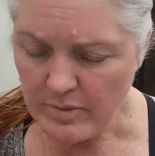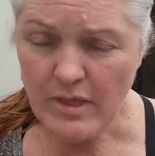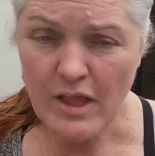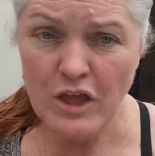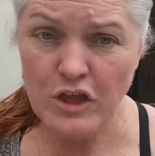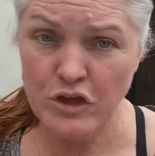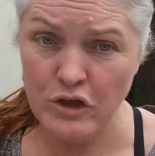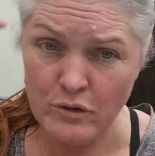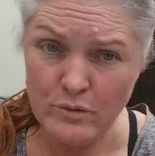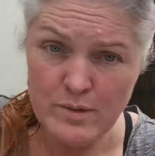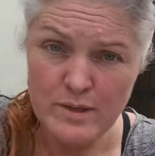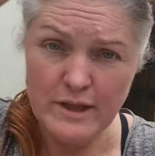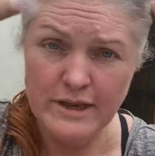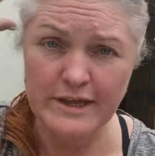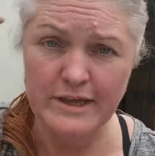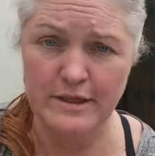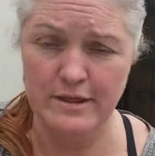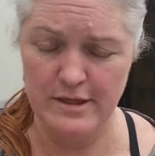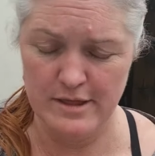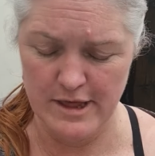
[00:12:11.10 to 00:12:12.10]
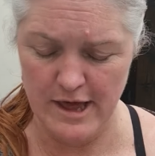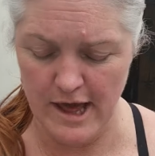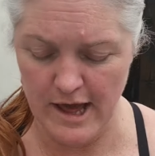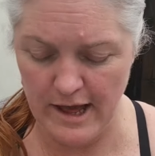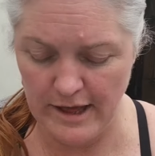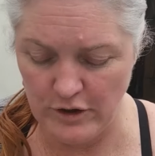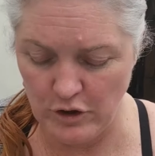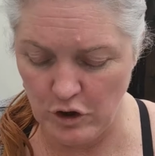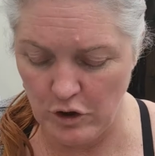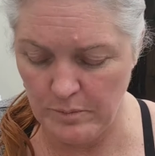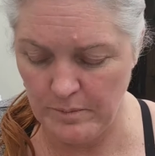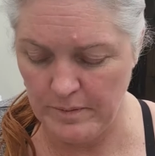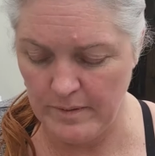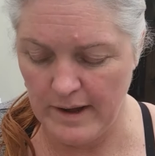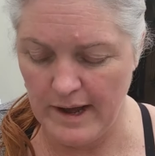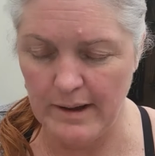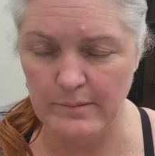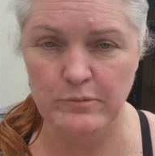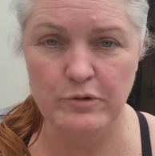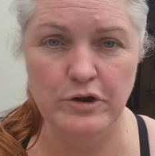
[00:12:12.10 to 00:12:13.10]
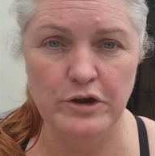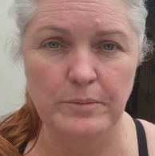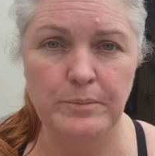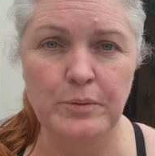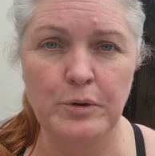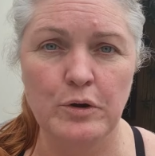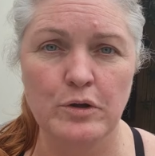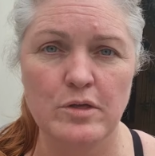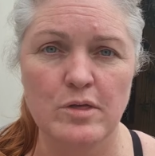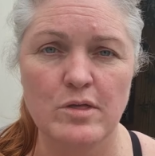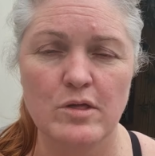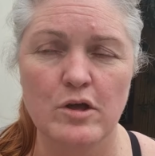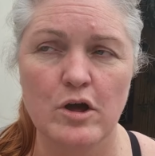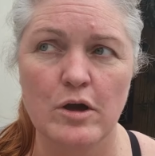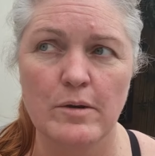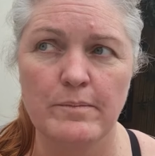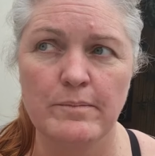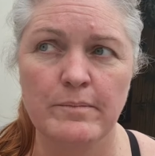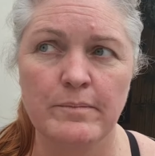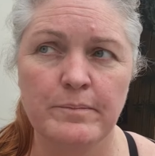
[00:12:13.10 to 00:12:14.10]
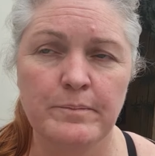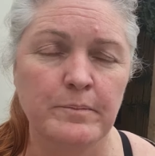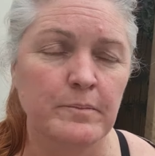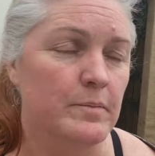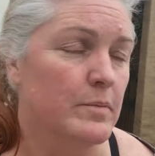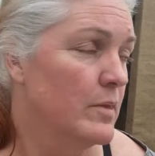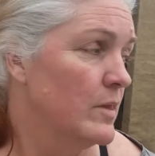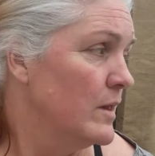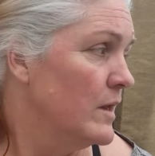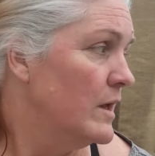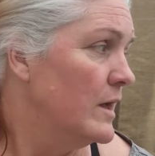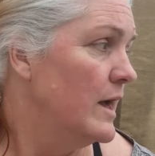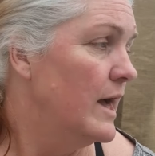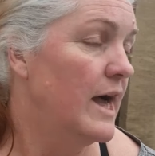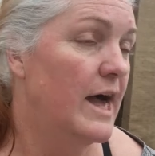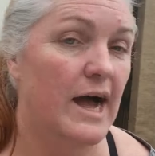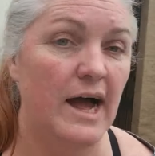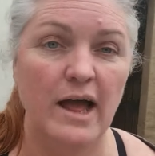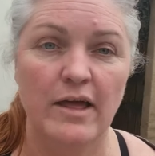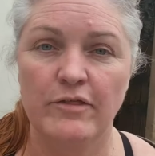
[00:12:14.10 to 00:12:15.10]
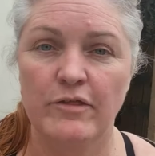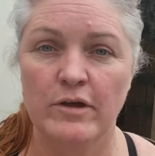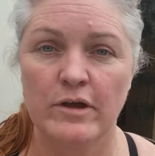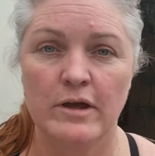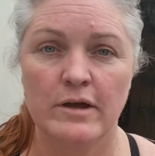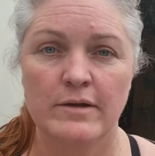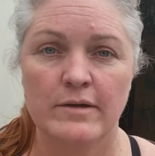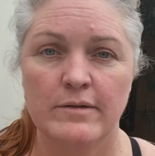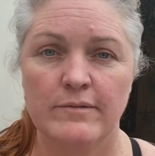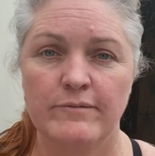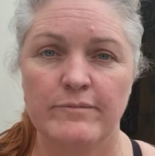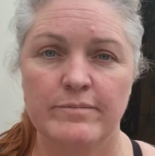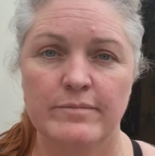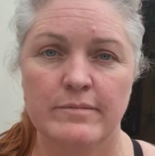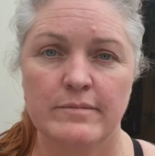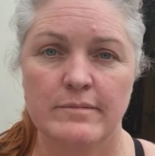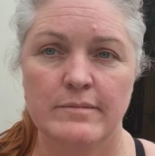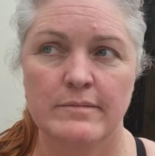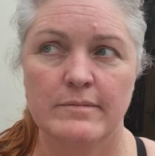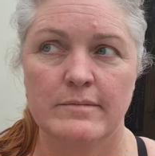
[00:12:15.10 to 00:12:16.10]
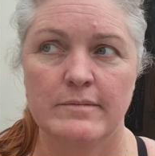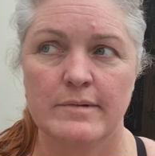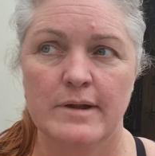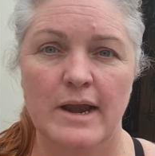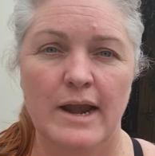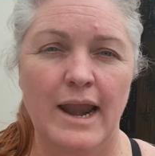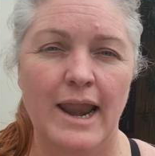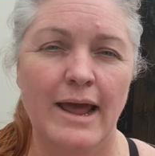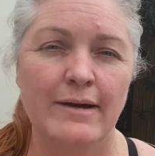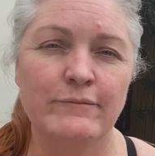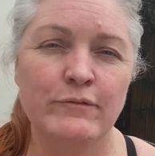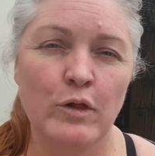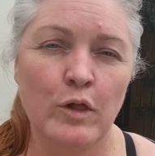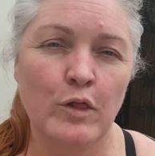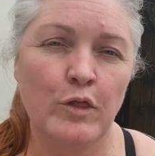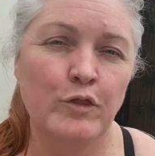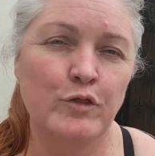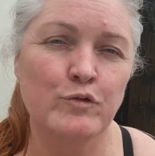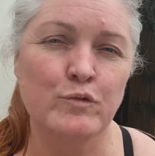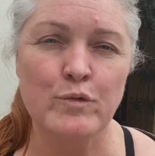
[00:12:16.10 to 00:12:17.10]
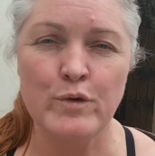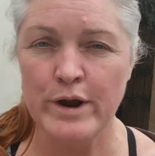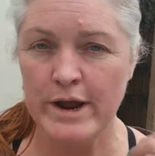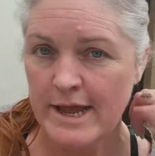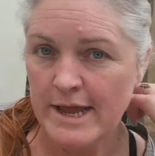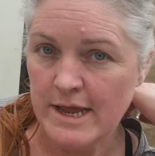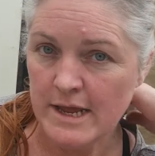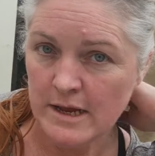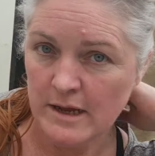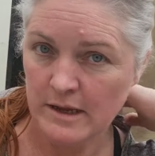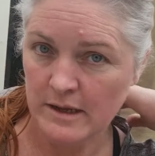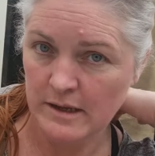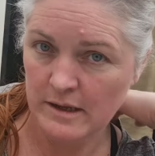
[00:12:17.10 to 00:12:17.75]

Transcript: using it to tie up. I'm going to put some either level three